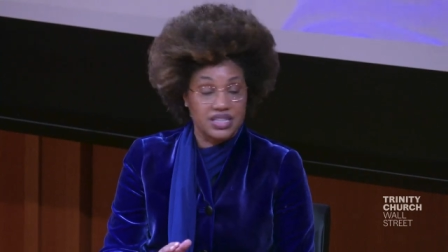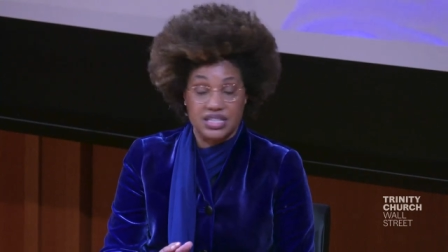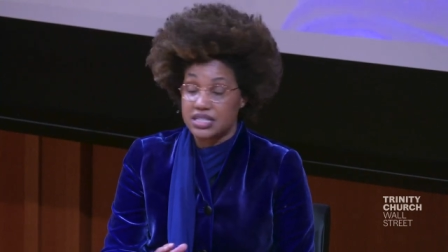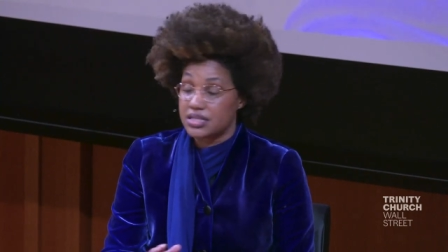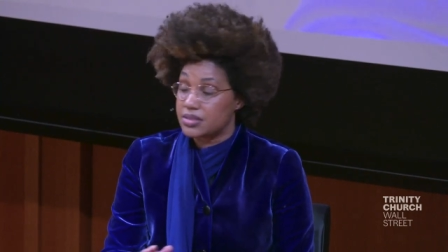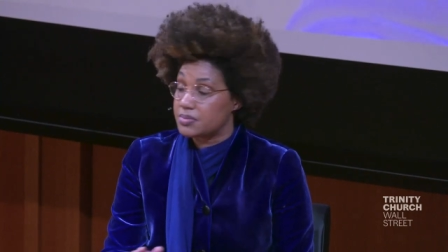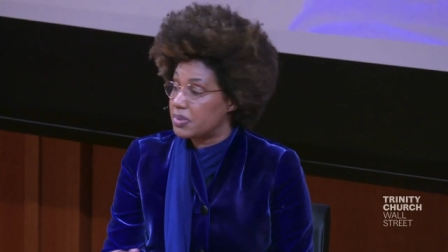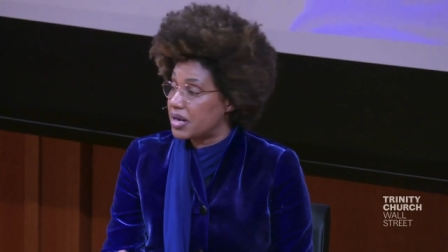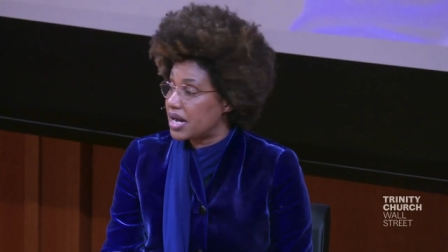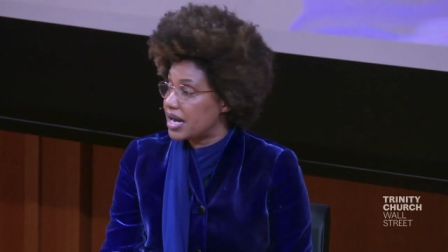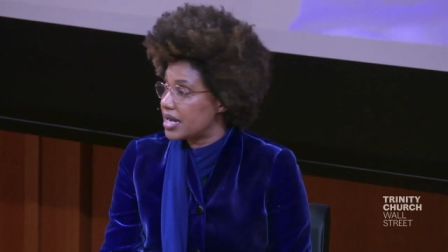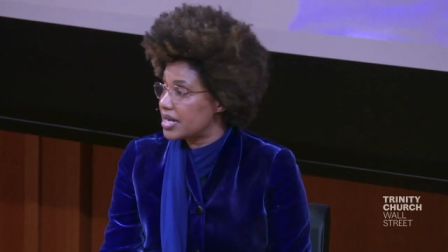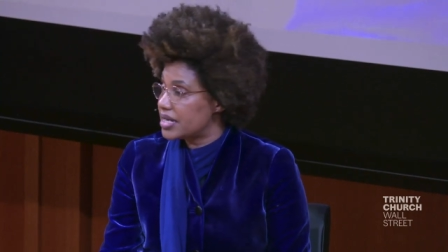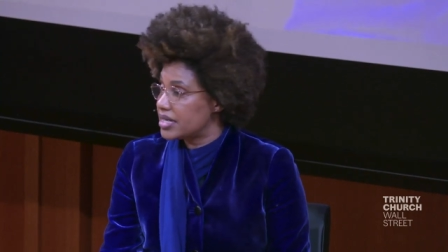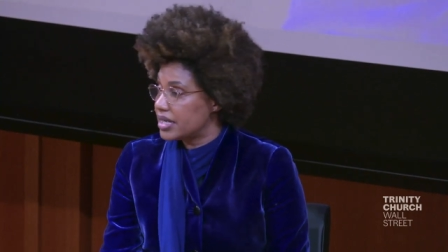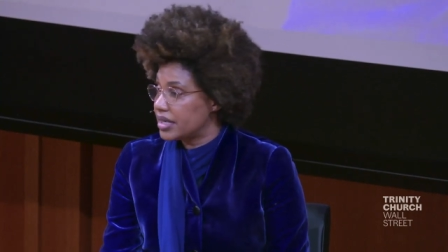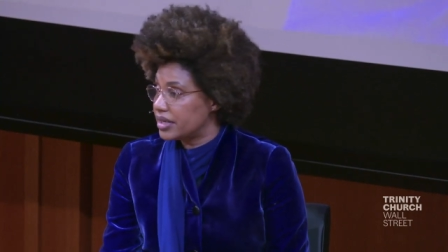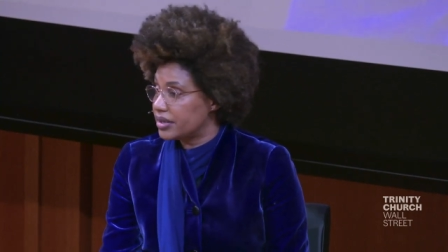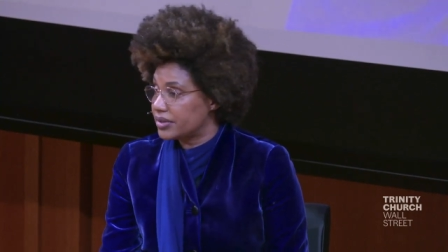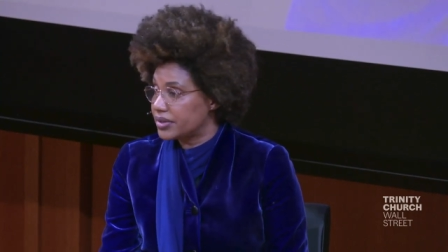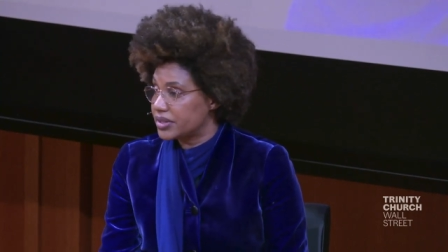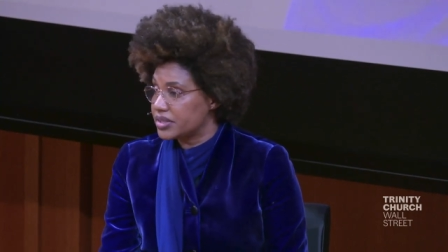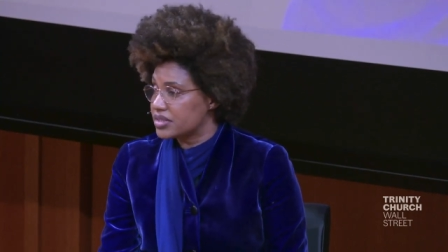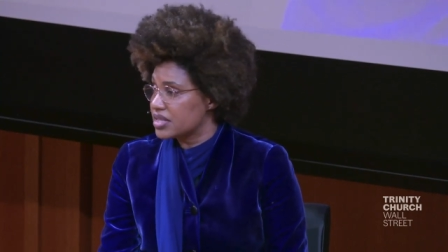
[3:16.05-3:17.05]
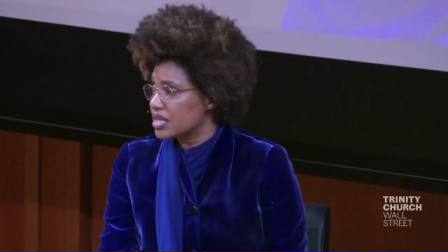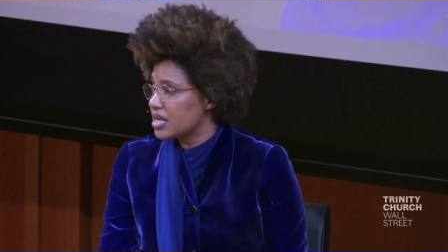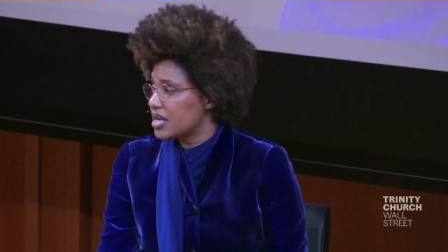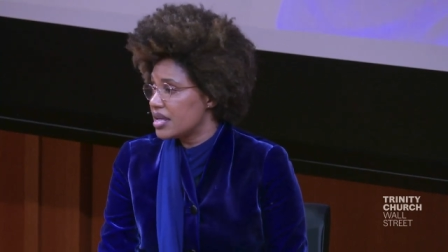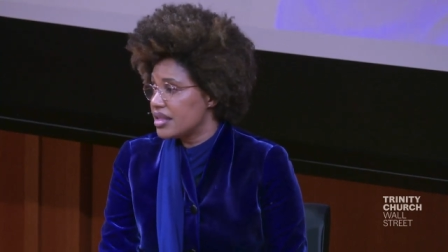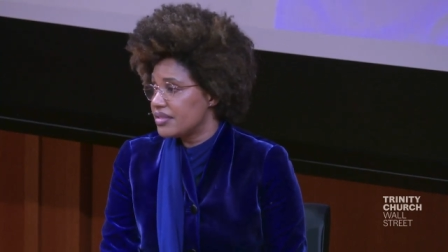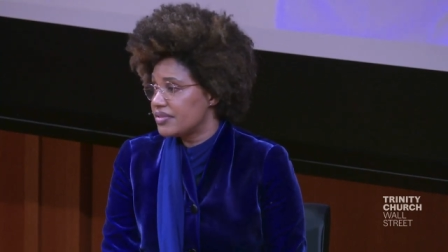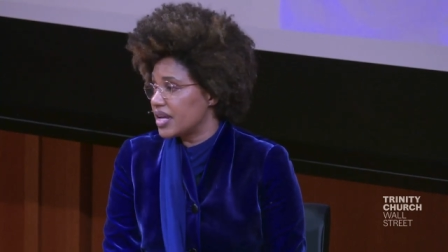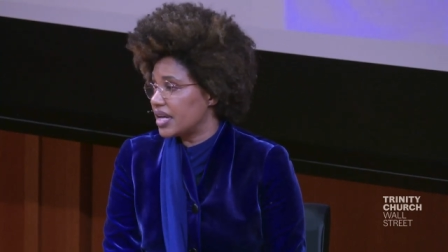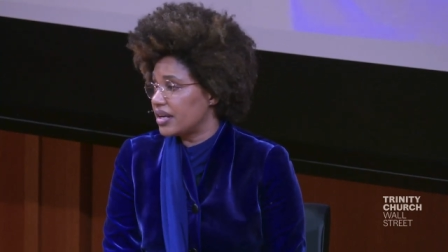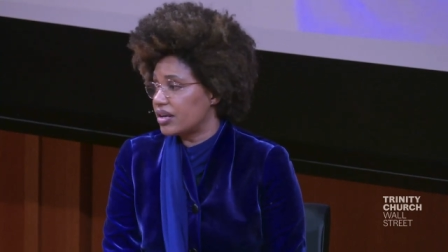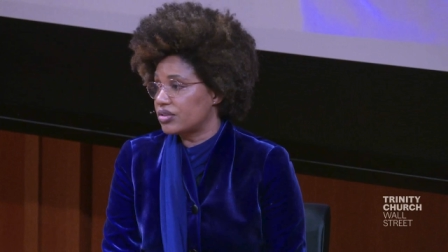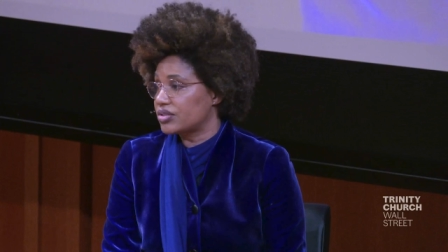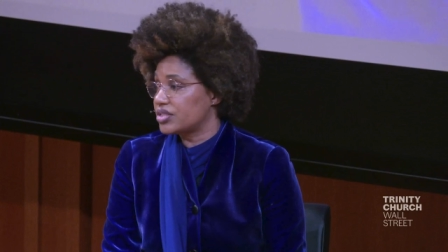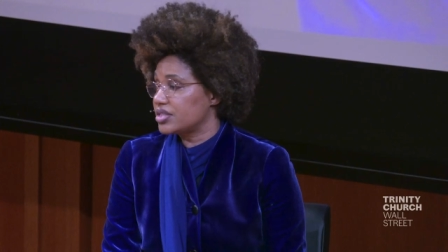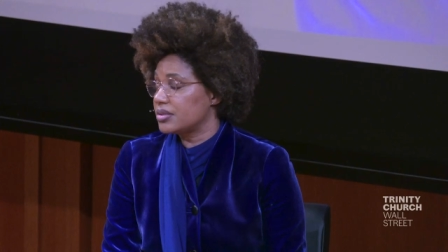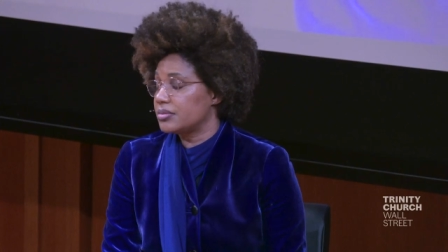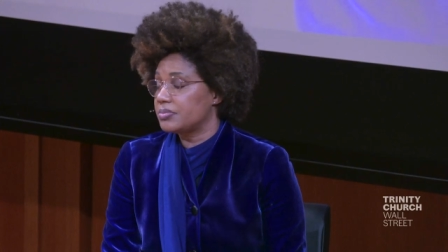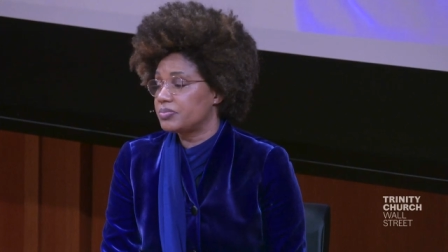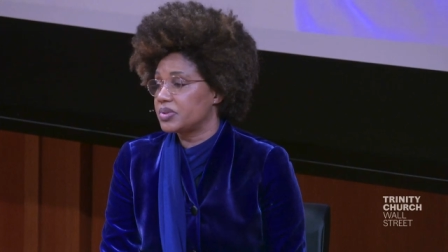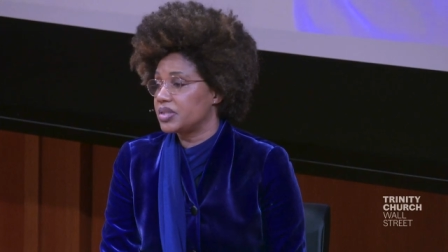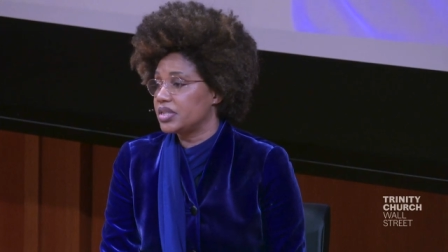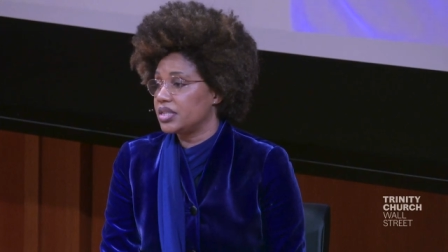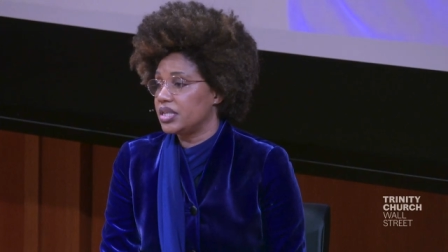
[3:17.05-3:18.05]
these binaries that are
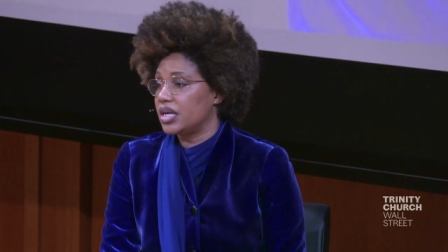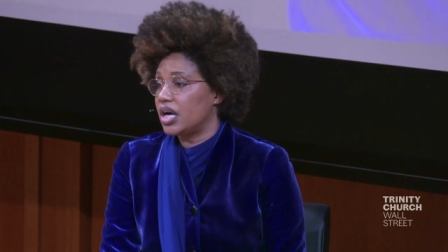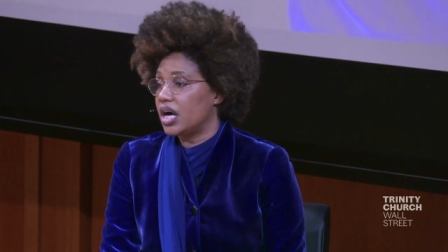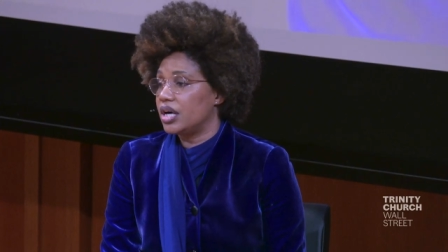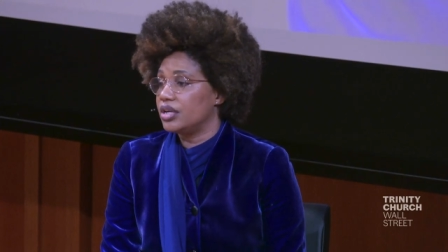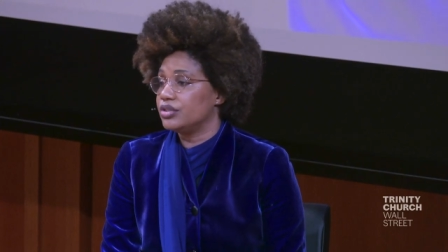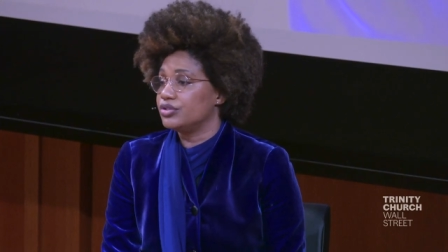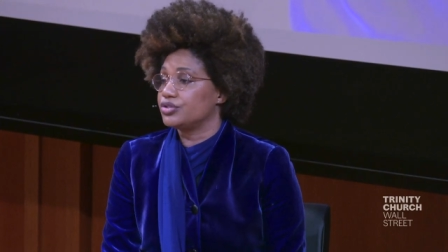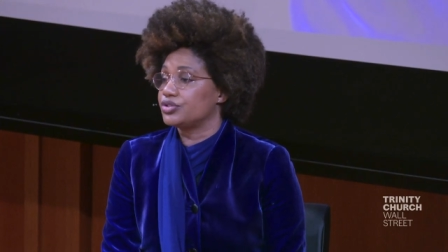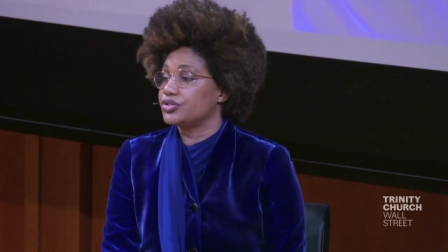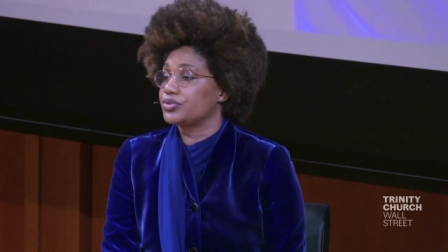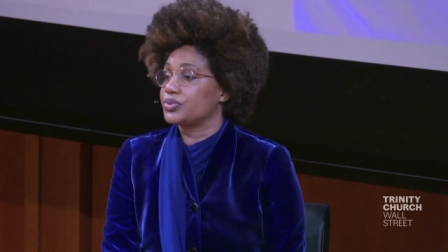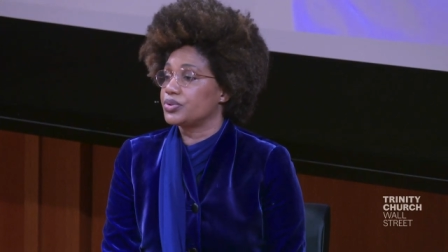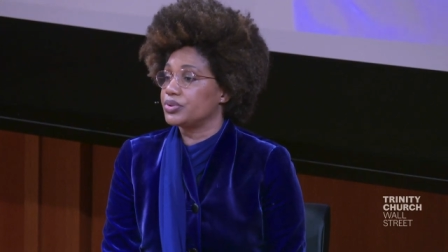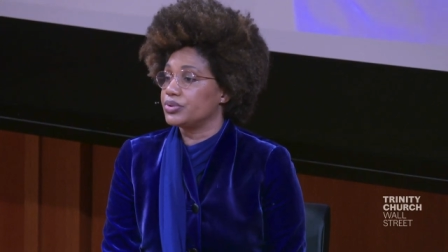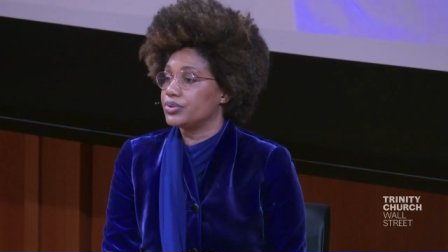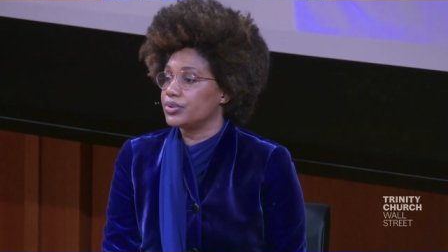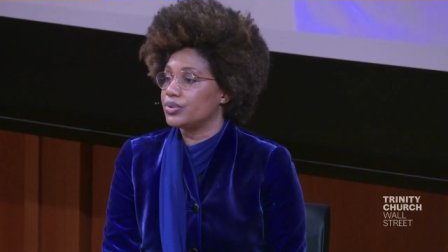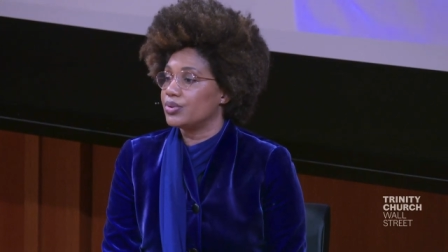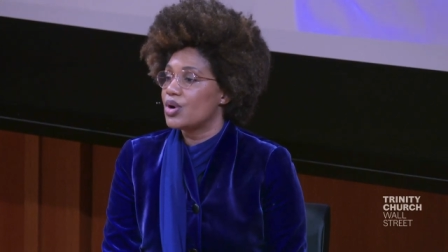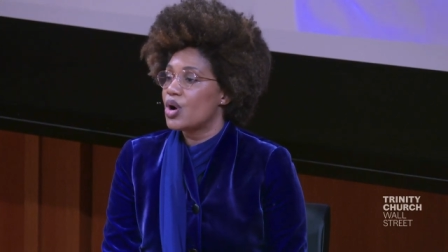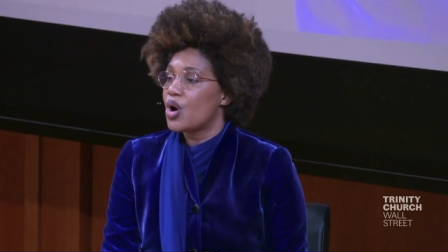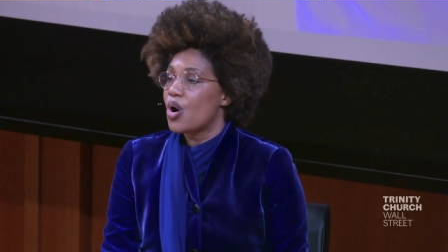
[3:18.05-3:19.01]
simply untrue